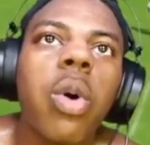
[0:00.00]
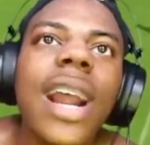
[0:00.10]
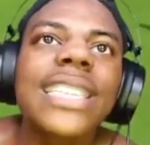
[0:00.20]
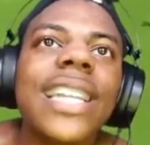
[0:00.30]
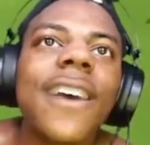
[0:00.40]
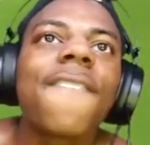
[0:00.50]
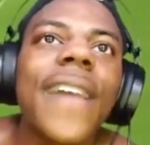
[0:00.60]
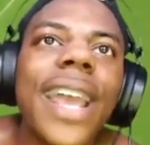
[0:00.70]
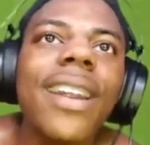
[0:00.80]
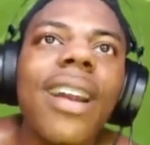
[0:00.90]
Where's the
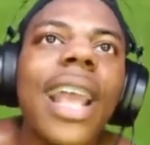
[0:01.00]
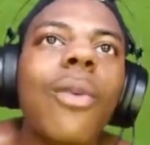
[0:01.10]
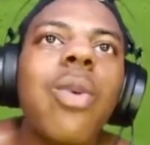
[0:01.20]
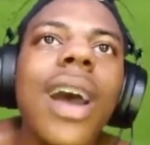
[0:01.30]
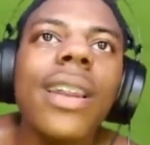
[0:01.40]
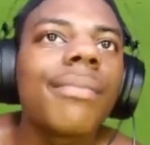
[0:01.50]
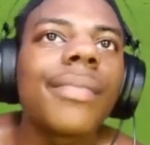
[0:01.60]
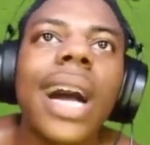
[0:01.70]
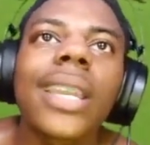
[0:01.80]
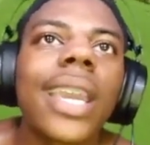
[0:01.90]
defender? Like, what?
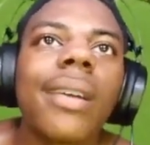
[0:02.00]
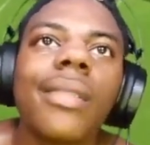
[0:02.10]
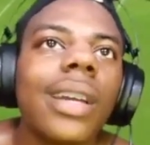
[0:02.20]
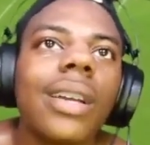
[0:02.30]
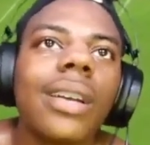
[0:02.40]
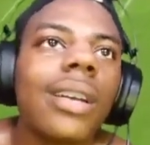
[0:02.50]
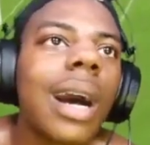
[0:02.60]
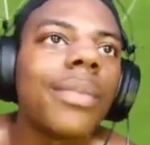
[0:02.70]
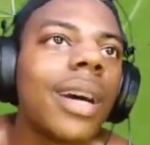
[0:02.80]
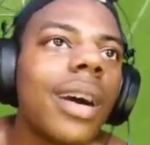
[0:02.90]
I can't.
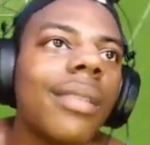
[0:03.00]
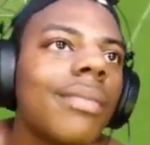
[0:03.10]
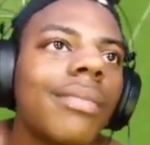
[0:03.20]
I'm done.